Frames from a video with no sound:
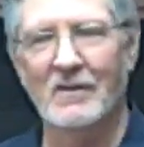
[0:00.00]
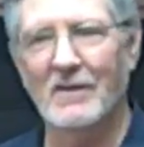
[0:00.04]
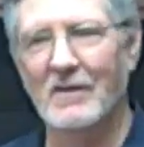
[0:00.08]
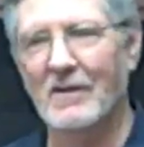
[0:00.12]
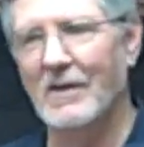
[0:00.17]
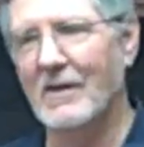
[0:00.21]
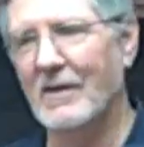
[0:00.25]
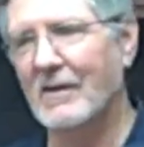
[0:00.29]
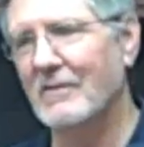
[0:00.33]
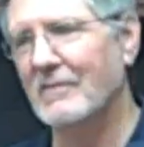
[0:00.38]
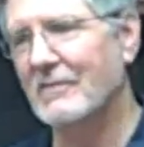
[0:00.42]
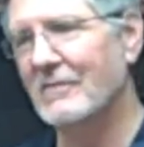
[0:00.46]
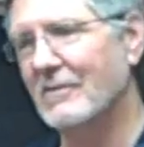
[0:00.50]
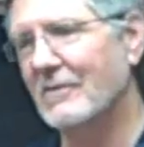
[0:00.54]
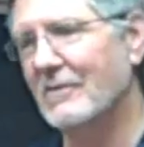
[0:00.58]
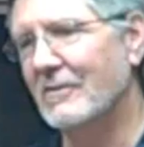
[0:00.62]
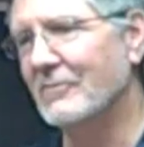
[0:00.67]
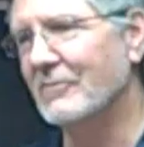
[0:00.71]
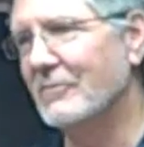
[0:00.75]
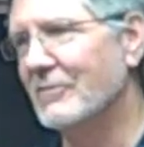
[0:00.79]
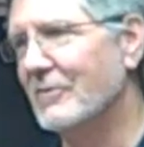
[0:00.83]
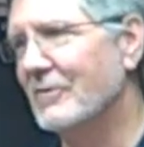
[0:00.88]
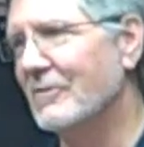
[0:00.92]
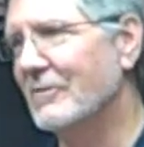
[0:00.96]
And
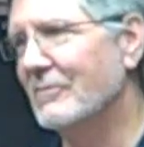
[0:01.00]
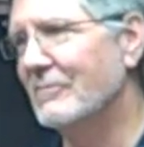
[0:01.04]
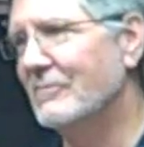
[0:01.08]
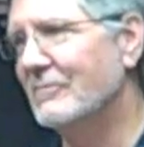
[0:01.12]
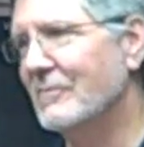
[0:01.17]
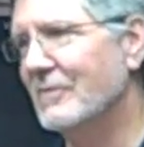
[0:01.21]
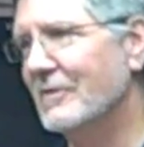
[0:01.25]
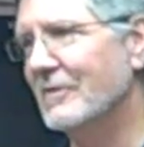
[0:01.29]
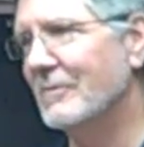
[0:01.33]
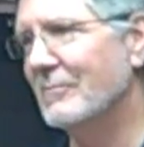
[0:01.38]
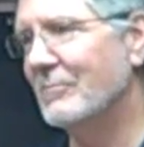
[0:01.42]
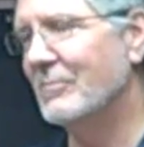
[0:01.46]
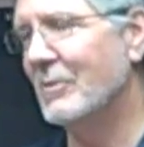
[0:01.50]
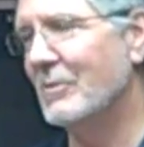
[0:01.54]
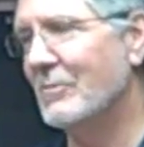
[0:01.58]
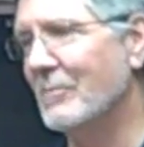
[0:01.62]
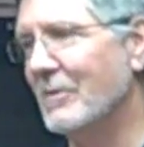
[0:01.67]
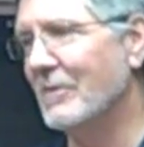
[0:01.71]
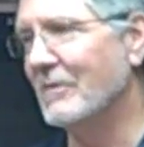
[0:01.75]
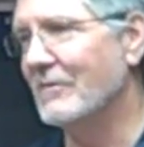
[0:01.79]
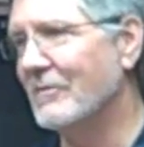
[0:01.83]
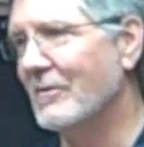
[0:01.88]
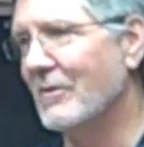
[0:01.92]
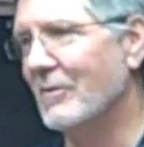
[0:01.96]
also
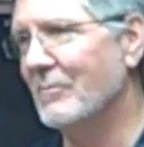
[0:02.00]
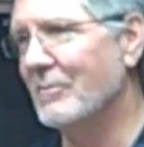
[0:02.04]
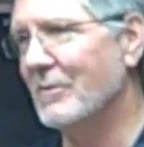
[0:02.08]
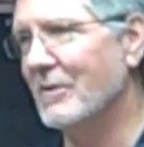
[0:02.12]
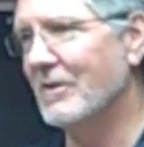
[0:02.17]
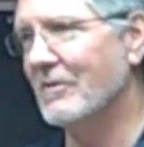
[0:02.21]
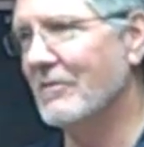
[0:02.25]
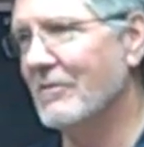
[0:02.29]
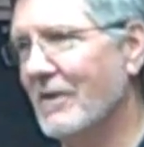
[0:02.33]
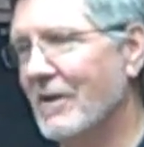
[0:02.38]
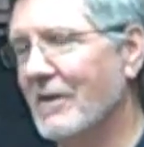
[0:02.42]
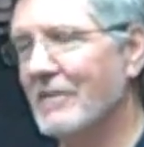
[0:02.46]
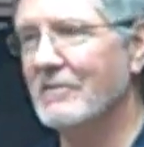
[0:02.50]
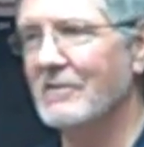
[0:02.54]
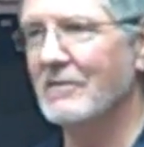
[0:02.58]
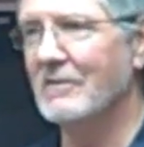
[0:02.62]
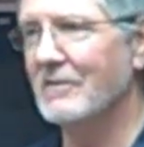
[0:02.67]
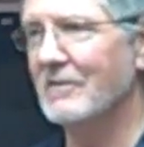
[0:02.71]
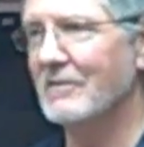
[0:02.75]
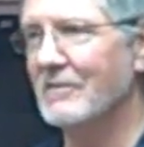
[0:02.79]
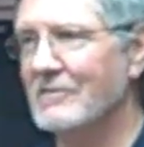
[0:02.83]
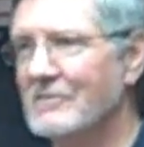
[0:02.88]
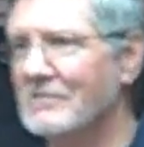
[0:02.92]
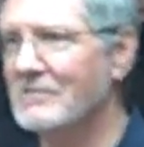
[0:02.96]
permits aren't being granted
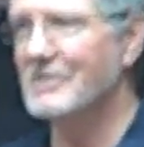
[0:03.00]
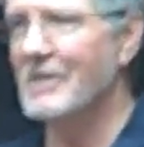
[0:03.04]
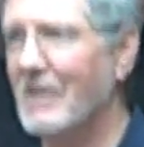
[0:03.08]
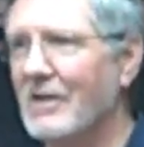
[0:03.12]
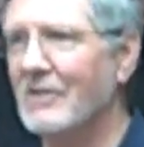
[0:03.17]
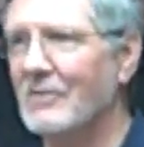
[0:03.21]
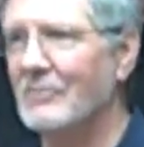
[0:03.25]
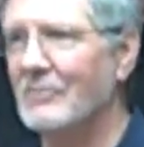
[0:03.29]
in the shallow